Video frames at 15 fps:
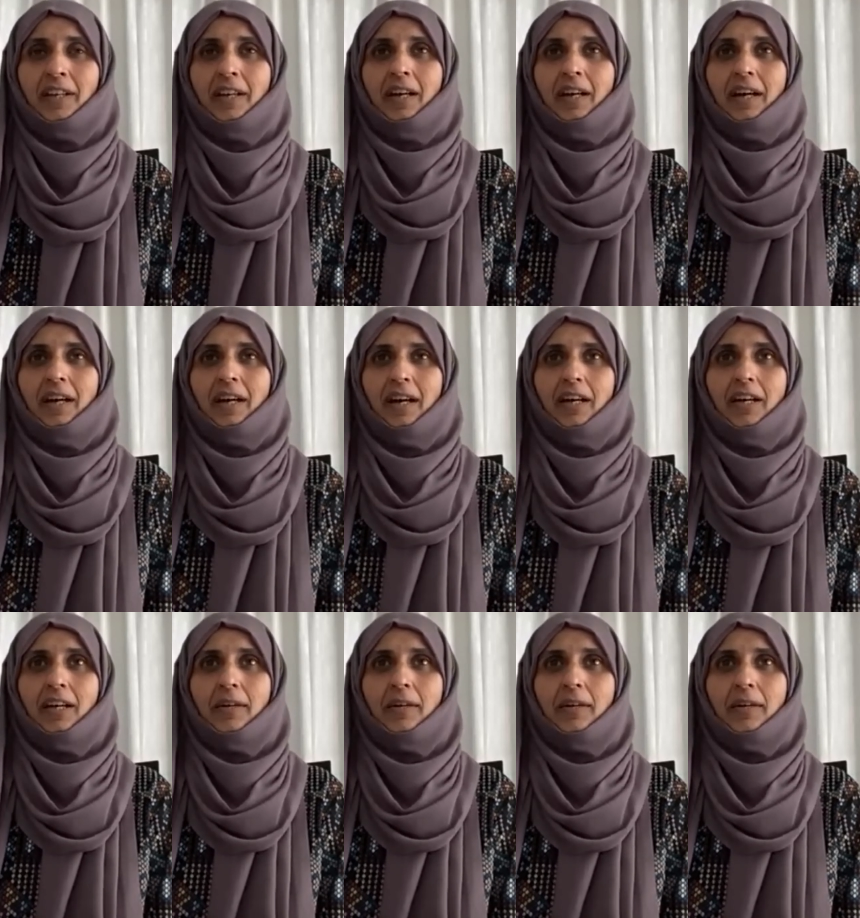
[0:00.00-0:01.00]

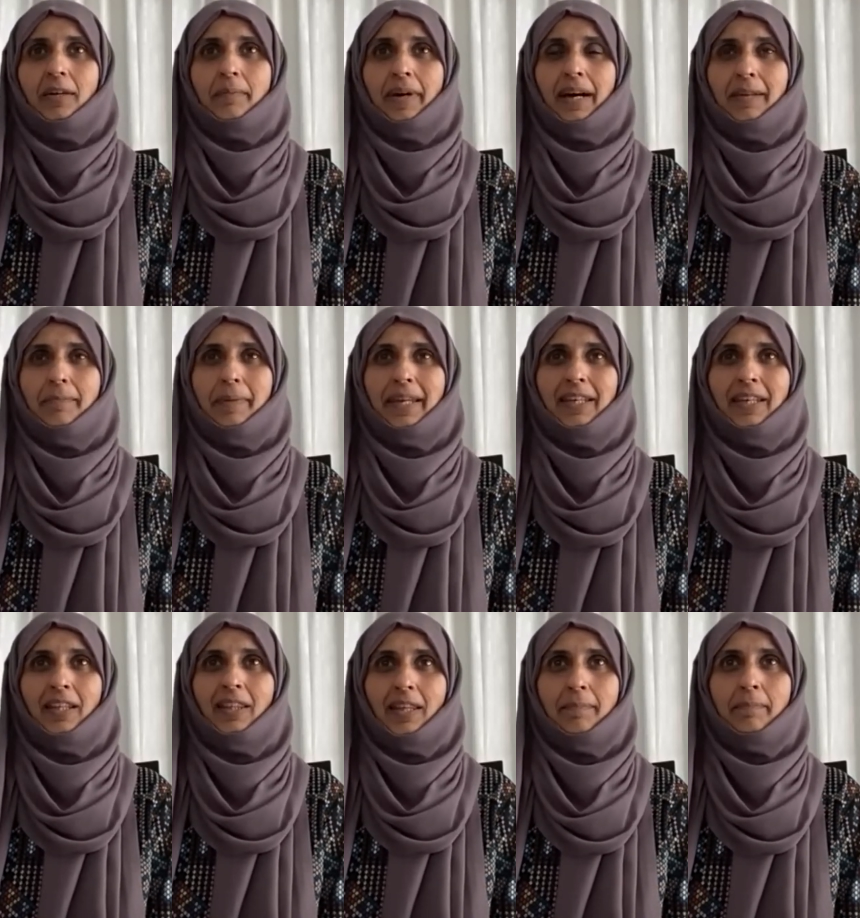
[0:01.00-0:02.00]
and making
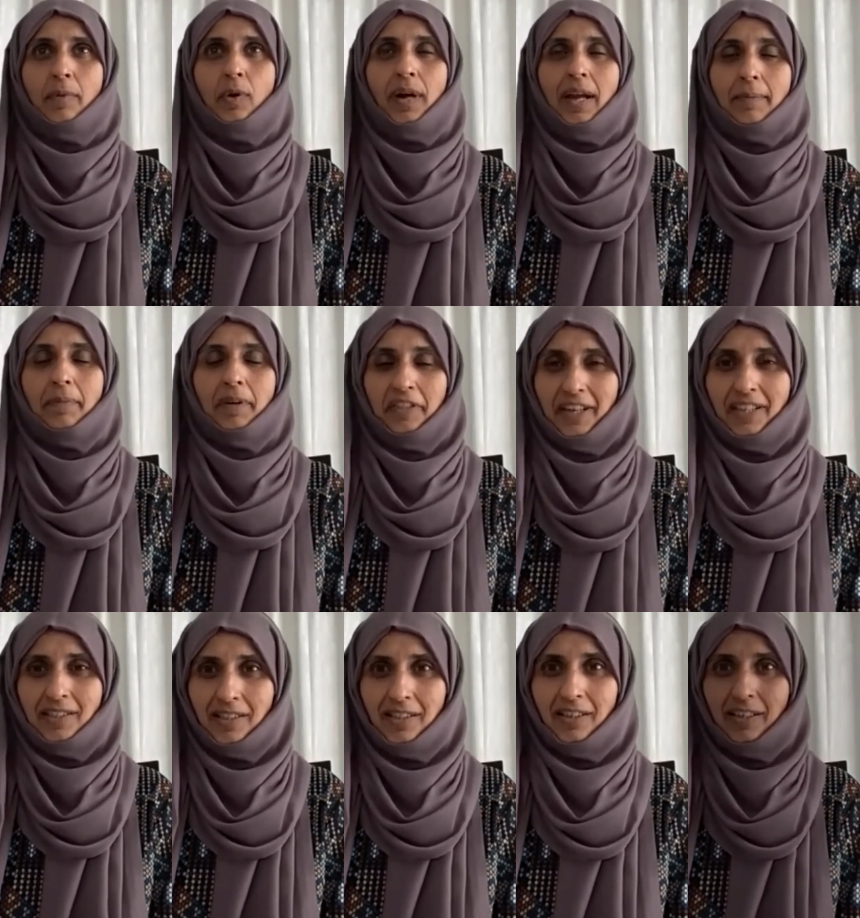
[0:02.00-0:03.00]
them more empathetic
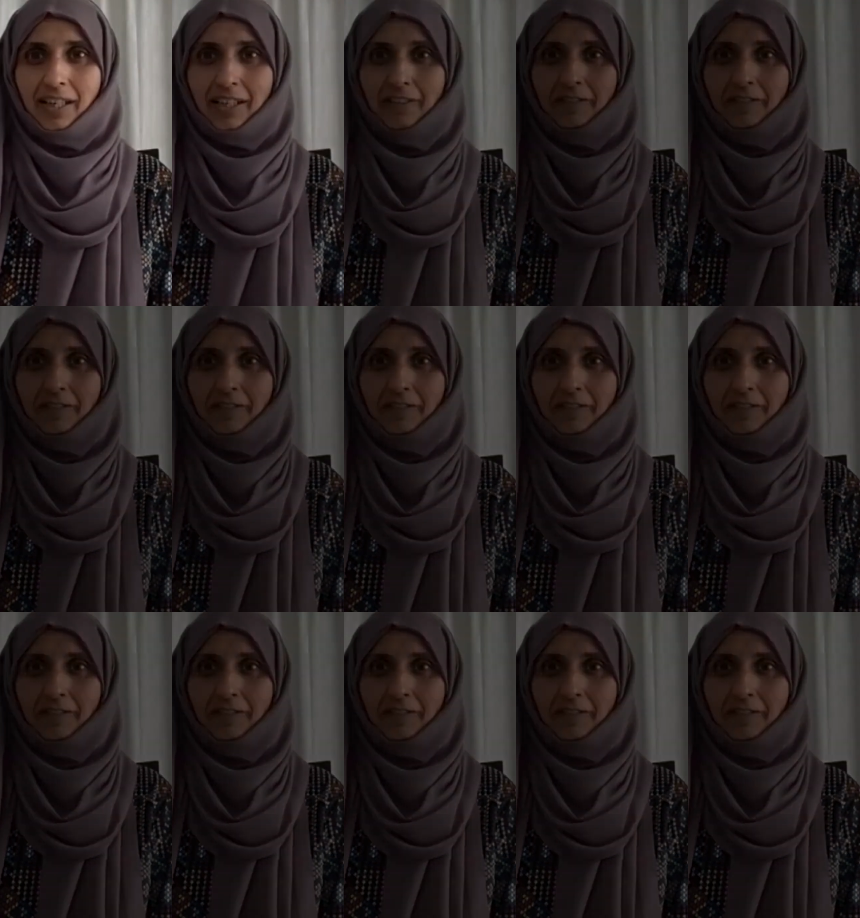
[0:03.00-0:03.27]
in life.